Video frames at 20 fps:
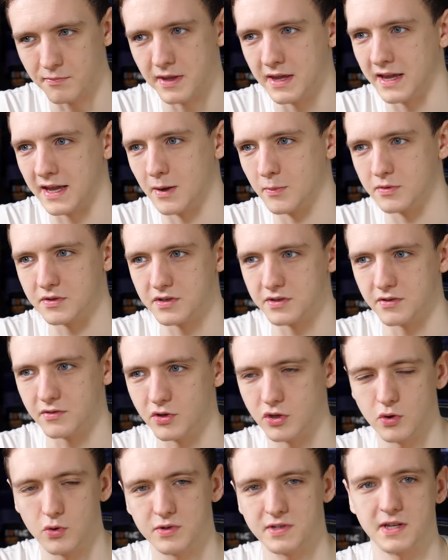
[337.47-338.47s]
being able
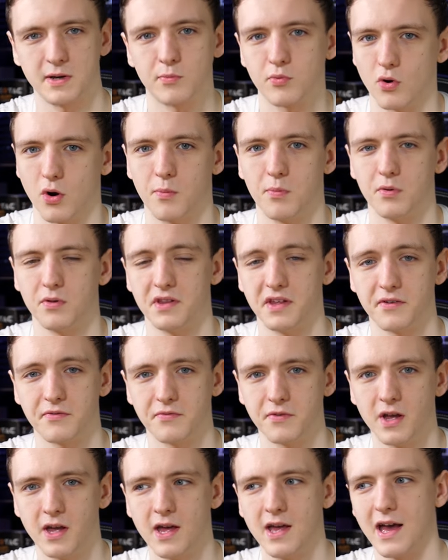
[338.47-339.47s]
to use it
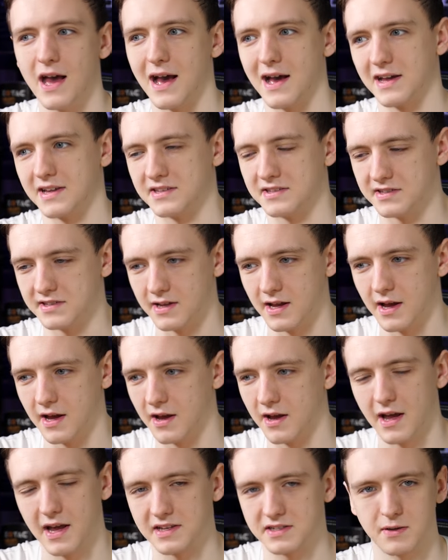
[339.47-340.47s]
properly as
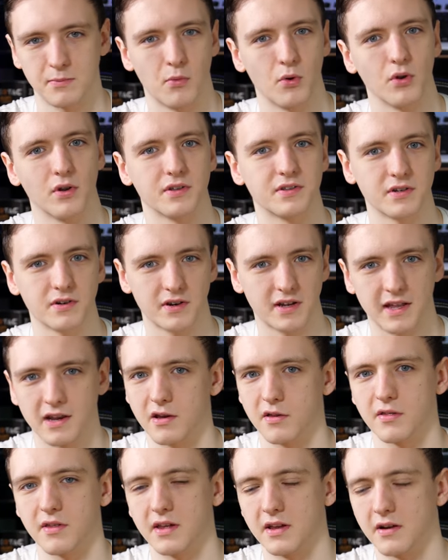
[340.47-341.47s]
a monitor kind of